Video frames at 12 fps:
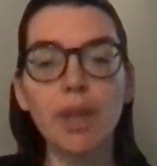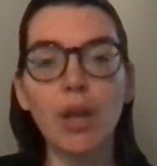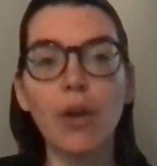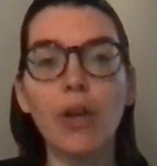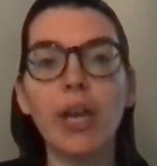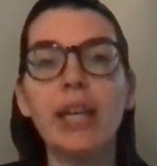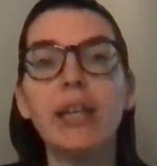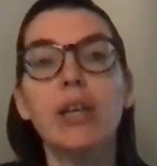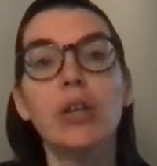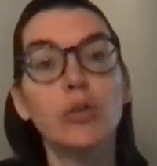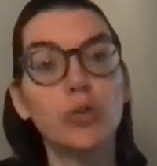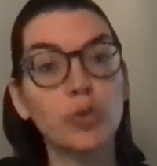Okay,
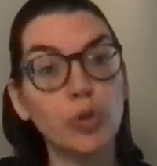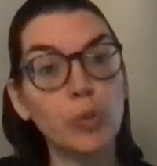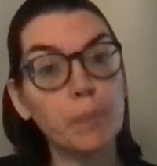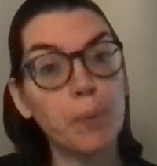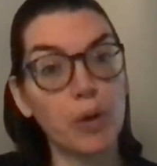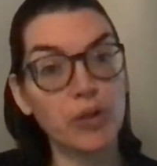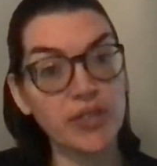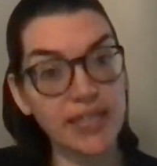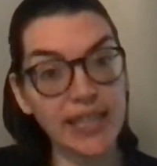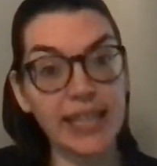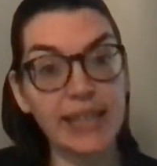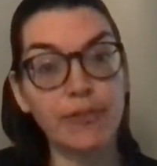supporter
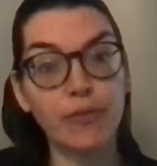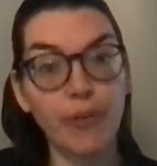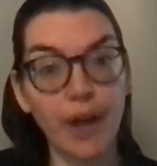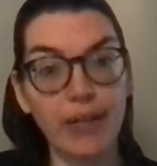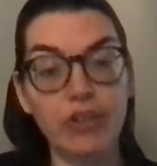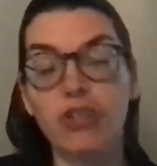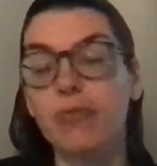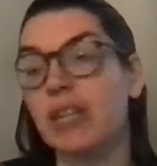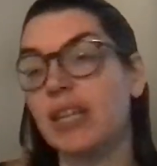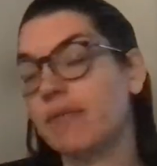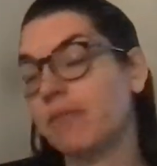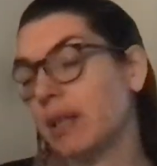in French
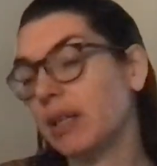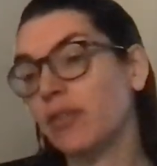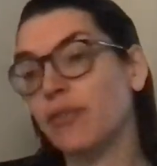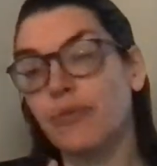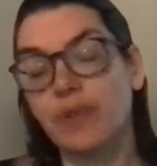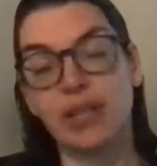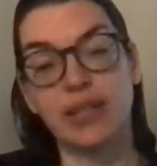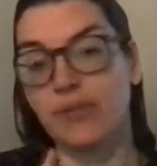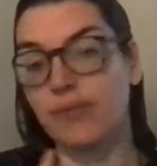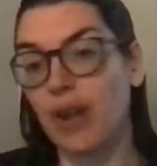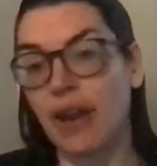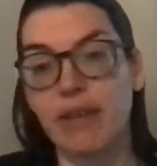is
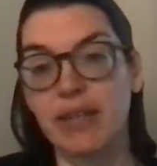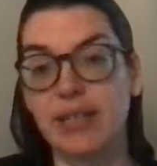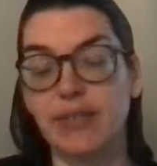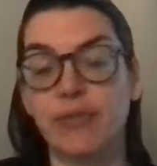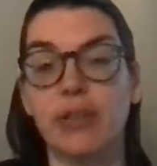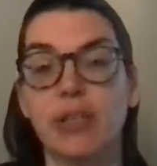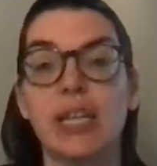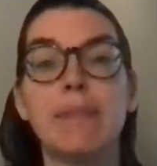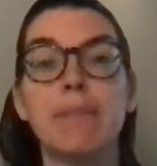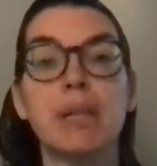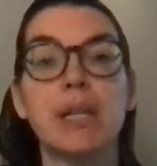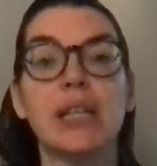very different.
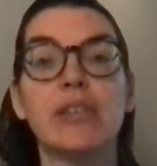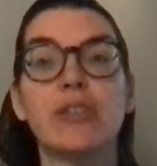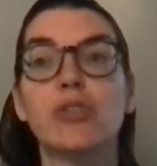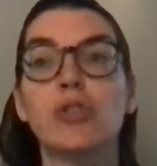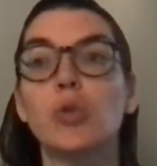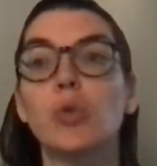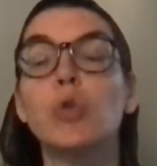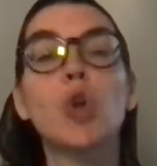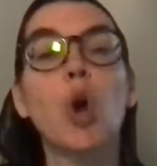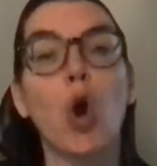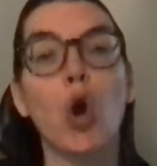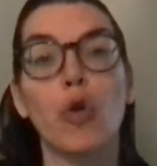It means to
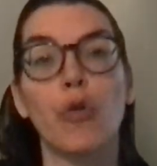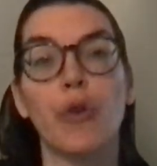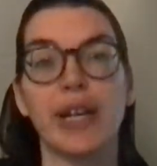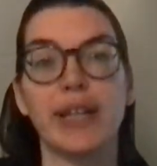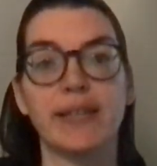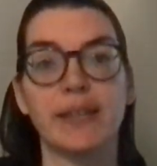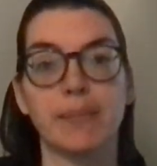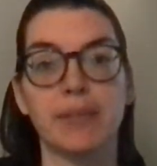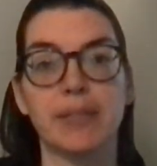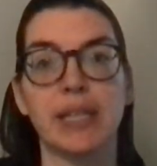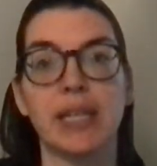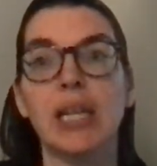tolerate
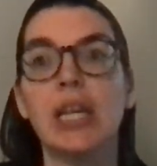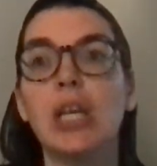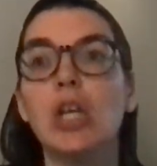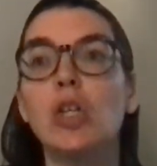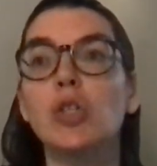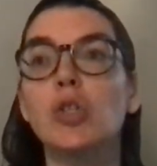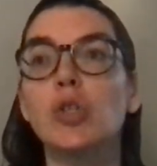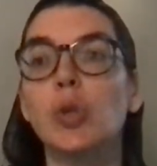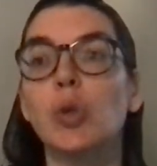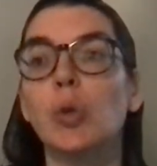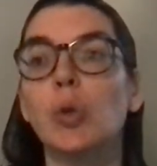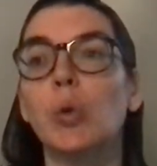somebody,
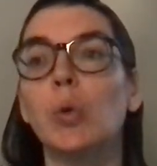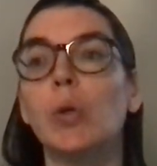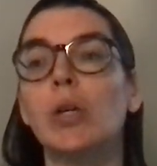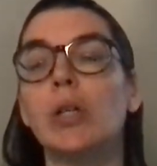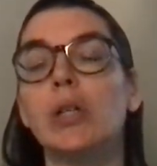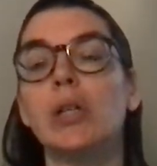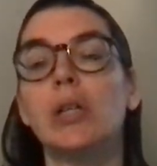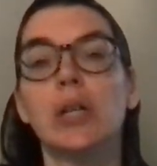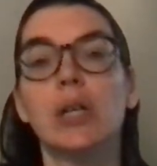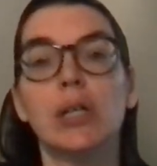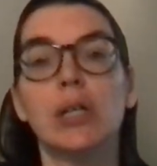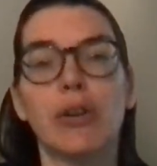to,
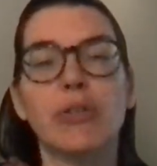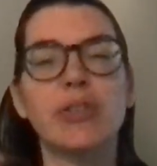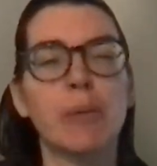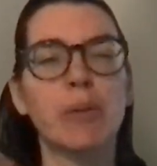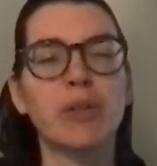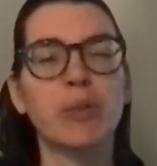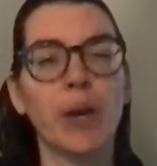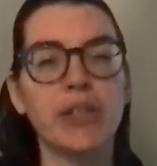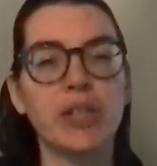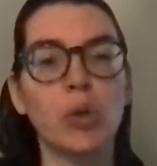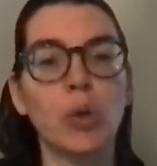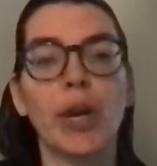someone's quite
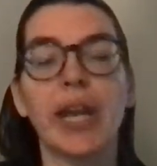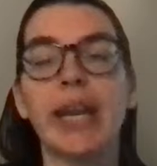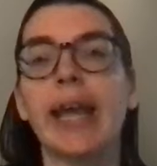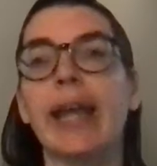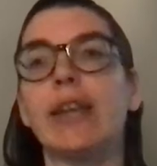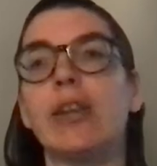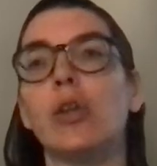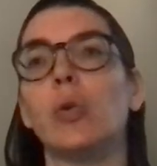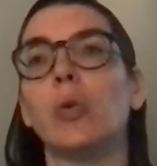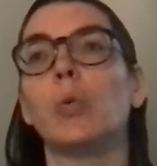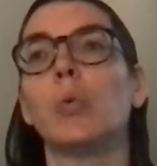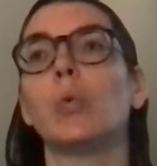annoying and
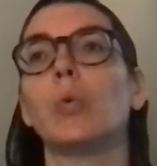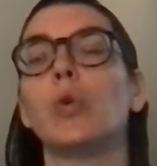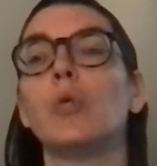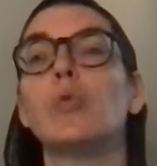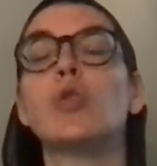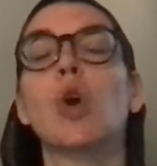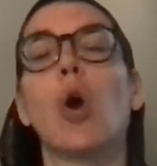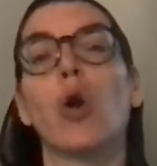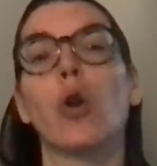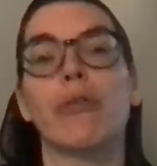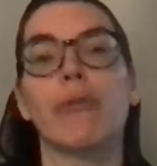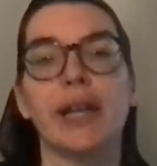you
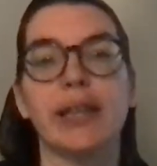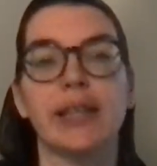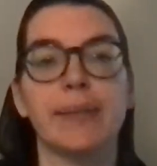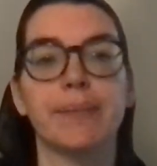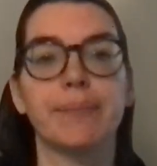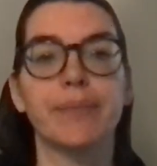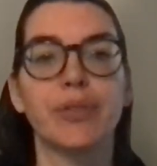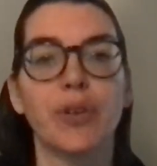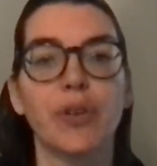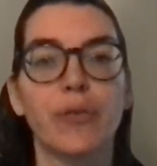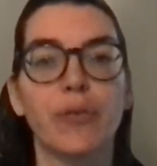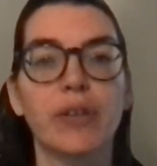tolerate them.
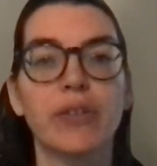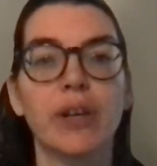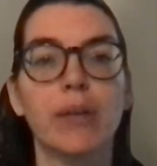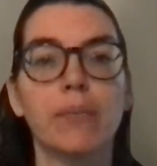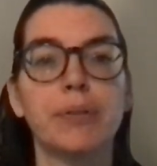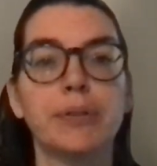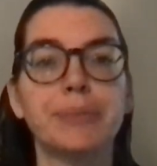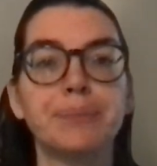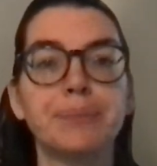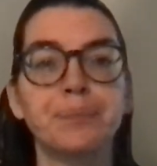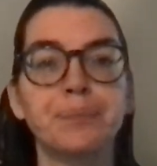So, for example,